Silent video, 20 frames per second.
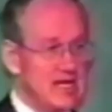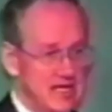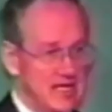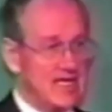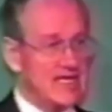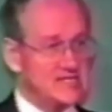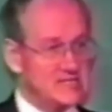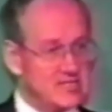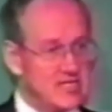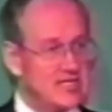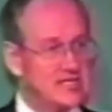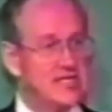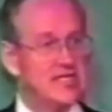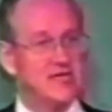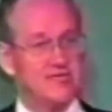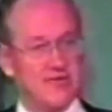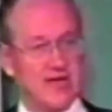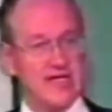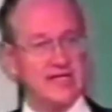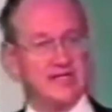He has to
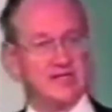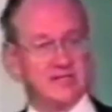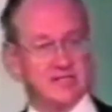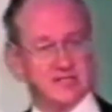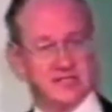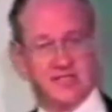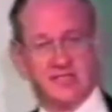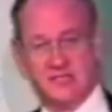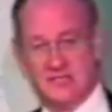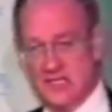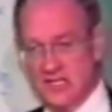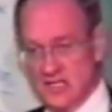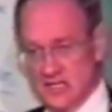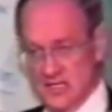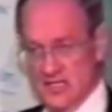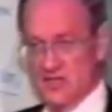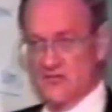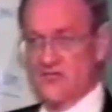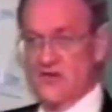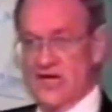identify that this is,
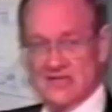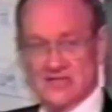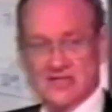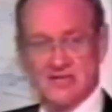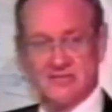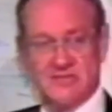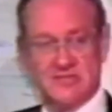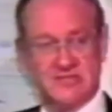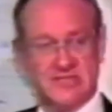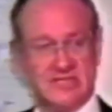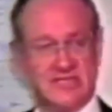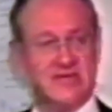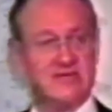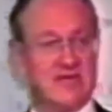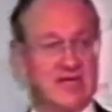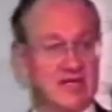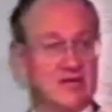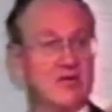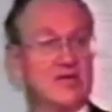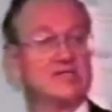in fact, a business
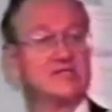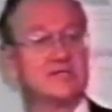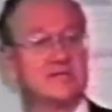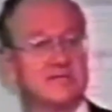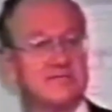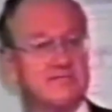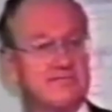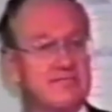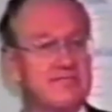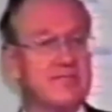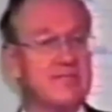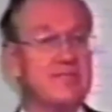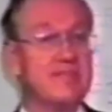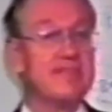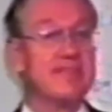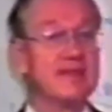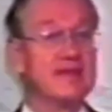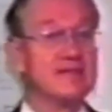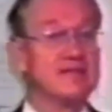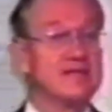activity. Yeah, question?
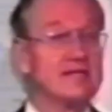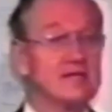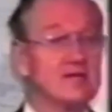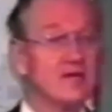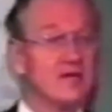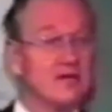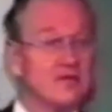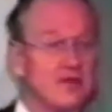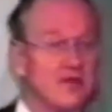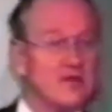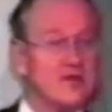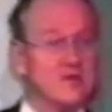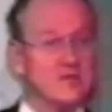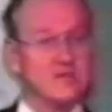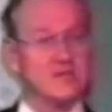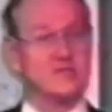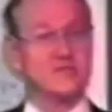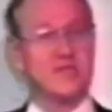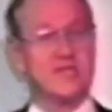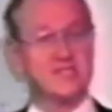Oh,
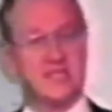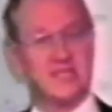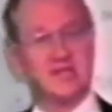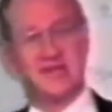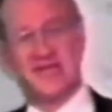you're stretching.